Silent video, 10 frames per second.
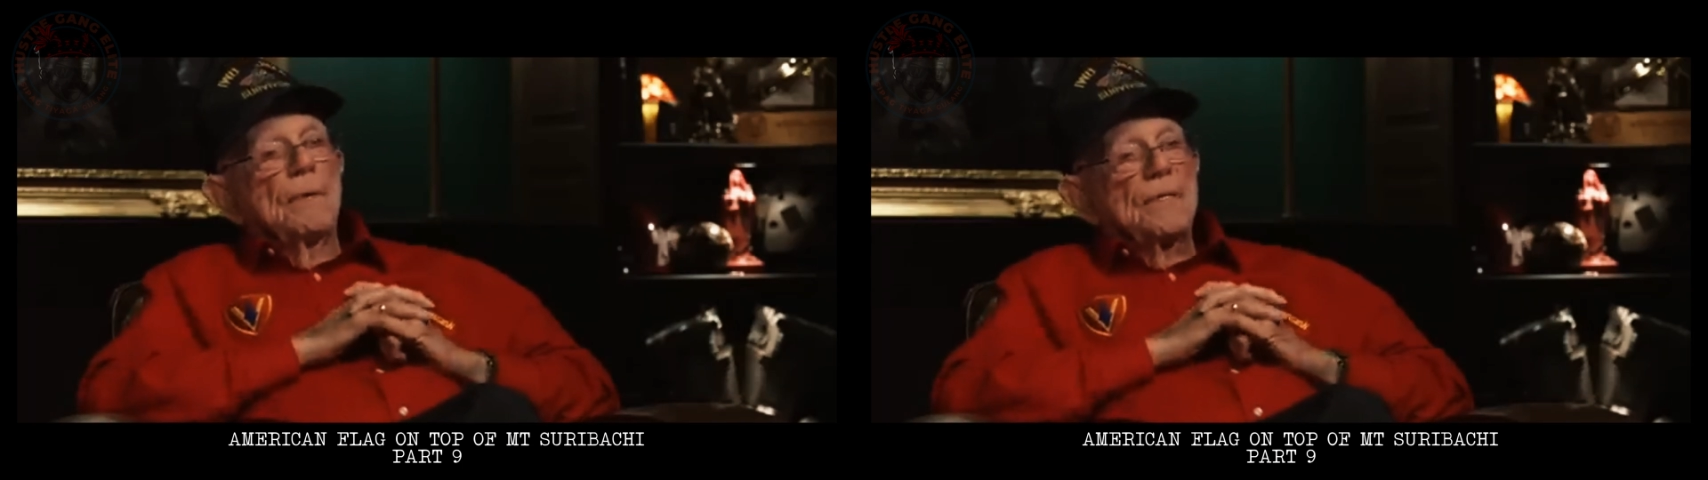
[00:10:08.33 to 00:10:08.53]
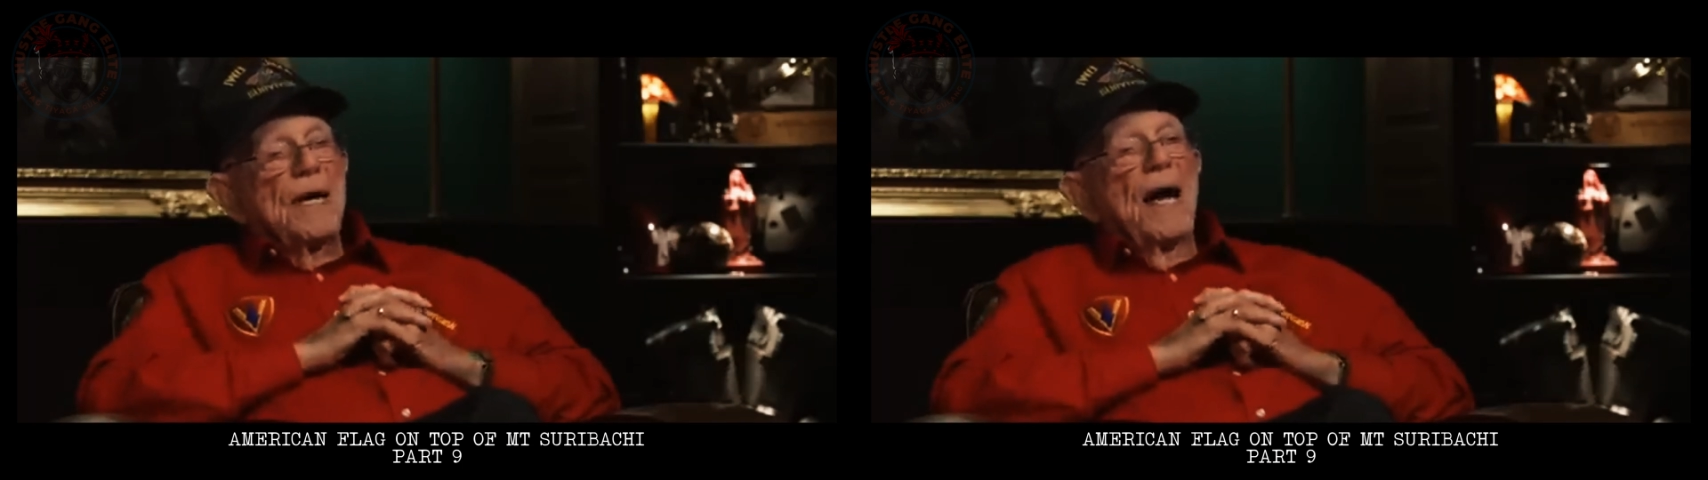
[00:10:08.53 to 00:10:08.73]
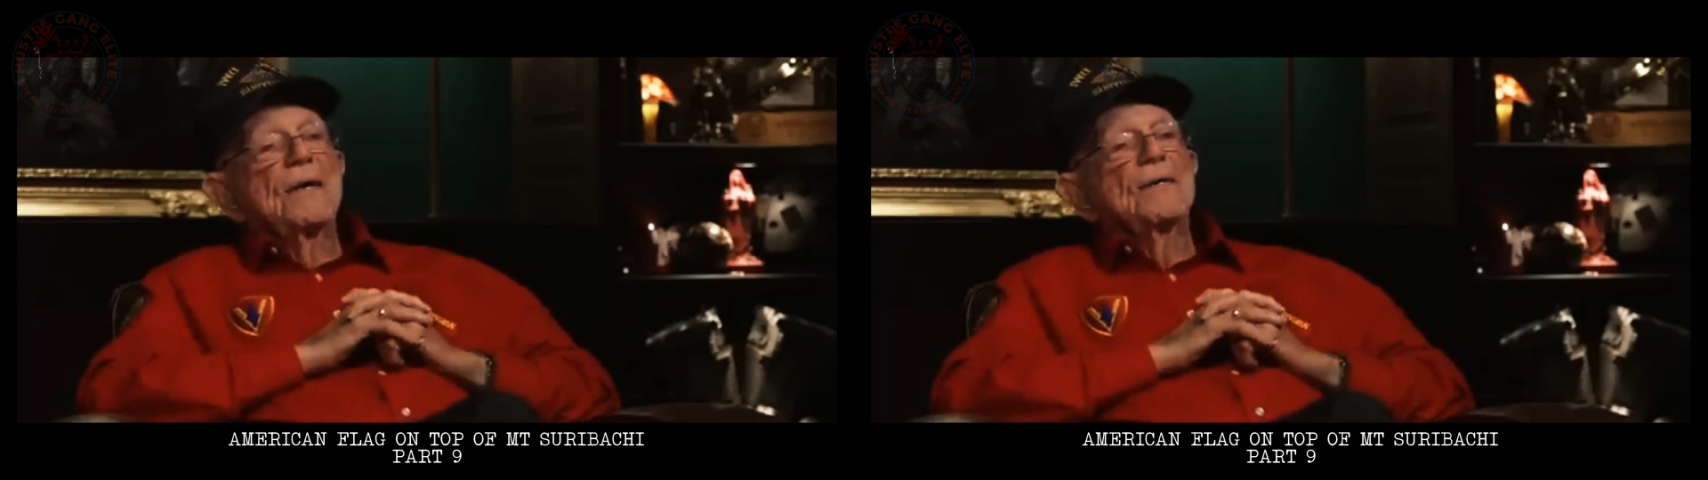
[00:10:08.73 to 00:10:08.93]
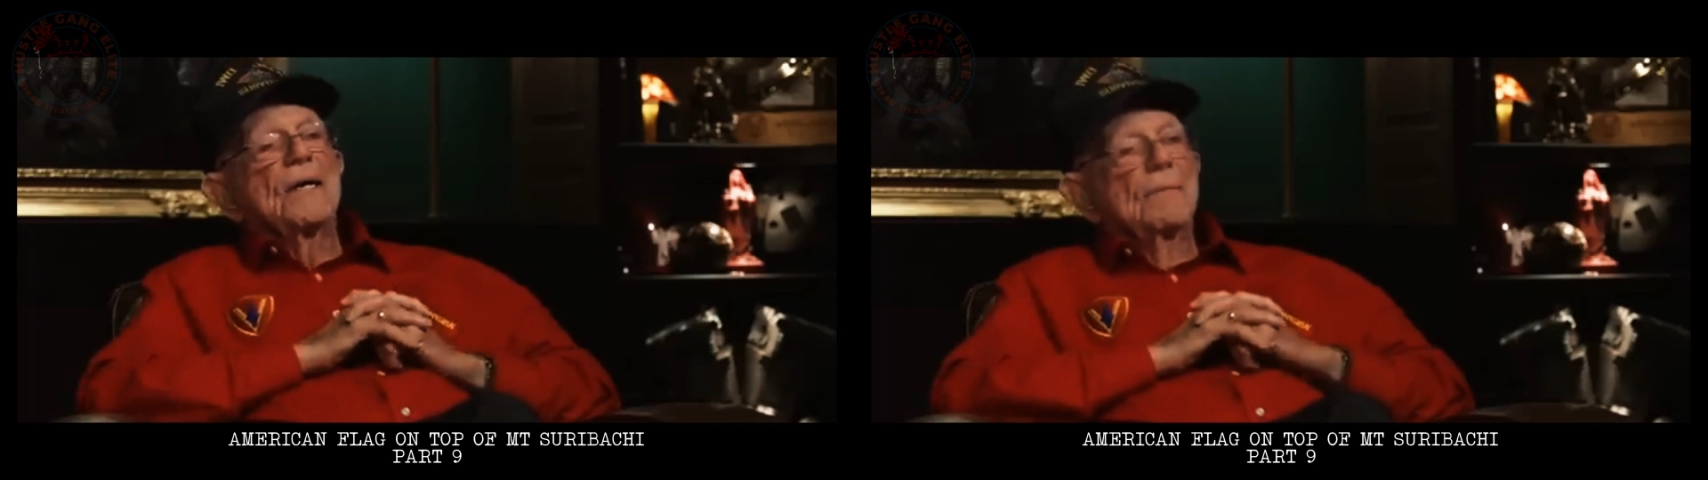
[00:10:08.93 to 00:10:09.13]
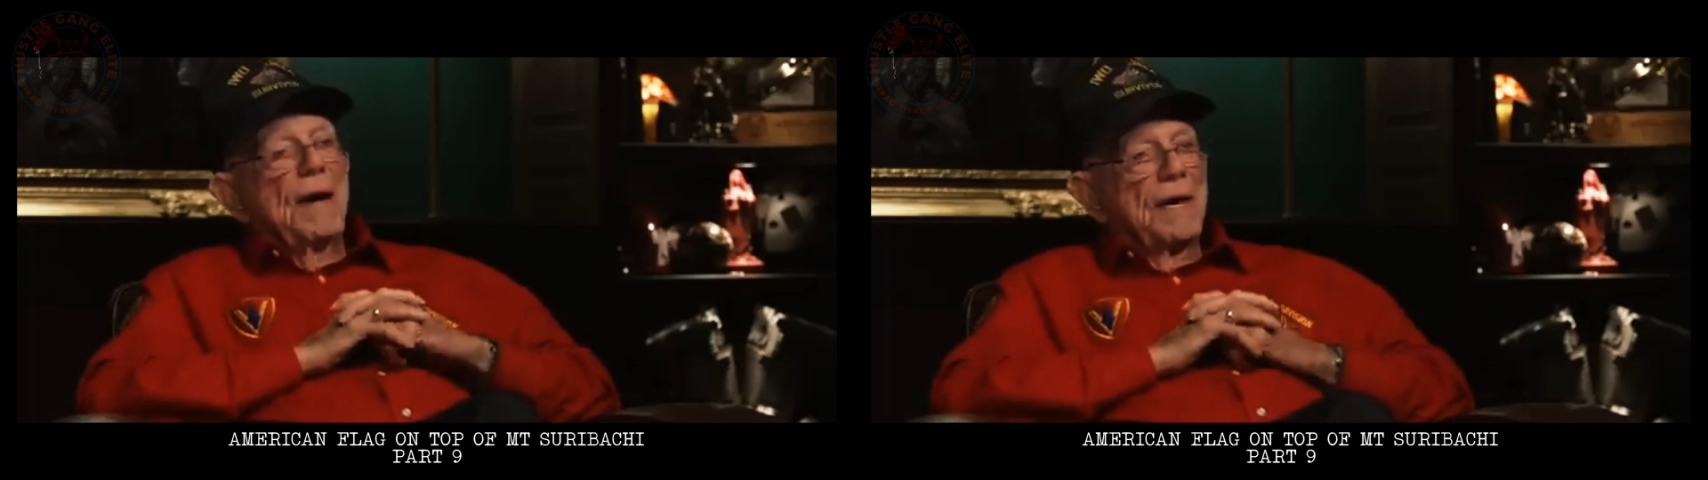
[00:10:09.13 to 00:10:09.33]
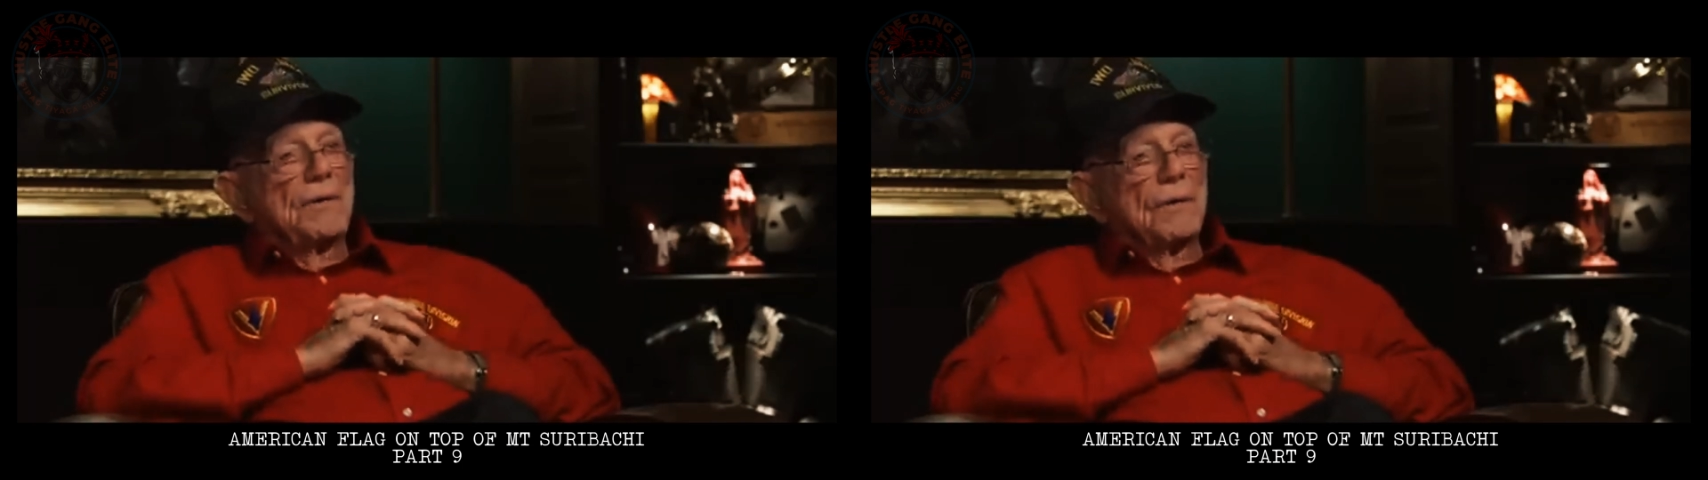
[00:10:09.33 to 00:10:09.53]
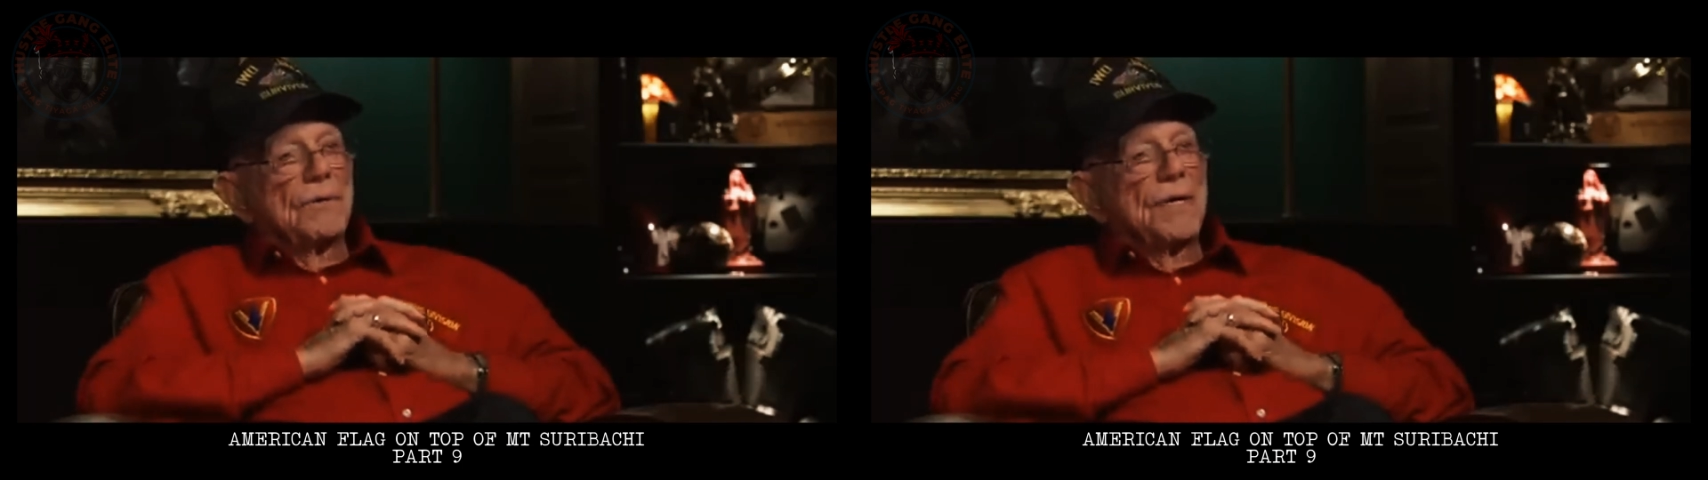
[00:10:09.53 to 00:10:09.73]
battalion commander,